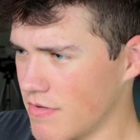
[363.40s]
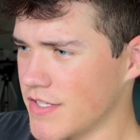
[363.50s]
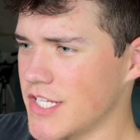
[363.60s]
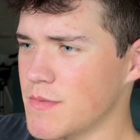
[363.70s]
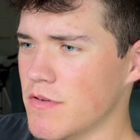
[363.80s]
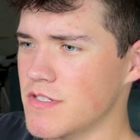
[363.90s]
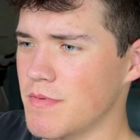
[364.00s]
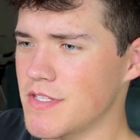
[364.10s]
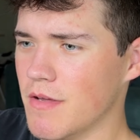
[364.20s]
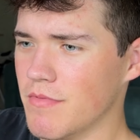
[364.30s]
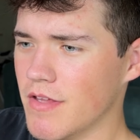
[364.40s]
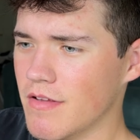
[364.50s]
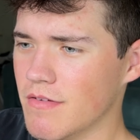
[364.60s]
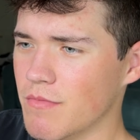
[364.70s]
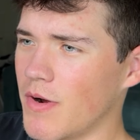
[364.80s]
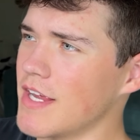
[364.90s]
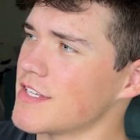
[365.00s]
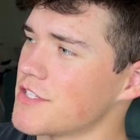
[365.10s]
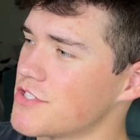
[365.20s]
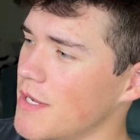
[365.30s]
Is that supposed to be something? Why is
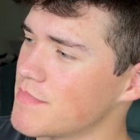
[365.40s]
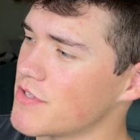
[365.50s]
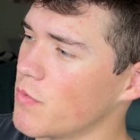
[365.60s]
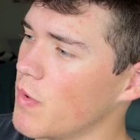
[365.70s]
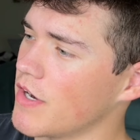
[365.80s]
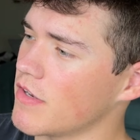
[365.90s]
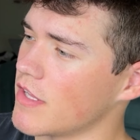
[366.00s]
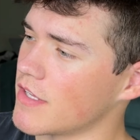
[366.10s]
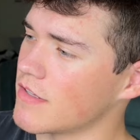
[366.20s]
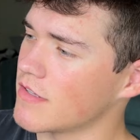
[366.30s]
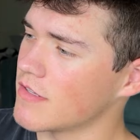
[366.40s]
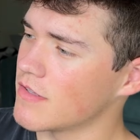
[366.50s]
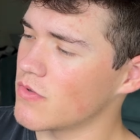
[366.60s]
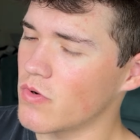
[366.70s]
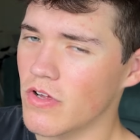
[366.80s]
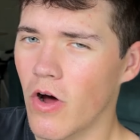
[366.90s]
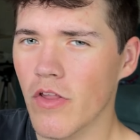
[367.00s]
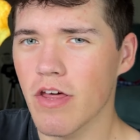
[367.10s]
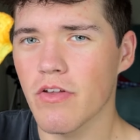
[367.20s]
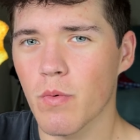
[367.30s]
that shaped so weirdly?
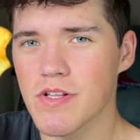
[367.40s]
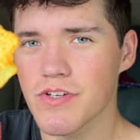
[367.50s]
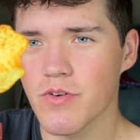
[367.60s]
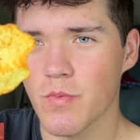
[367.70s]
All the other ones are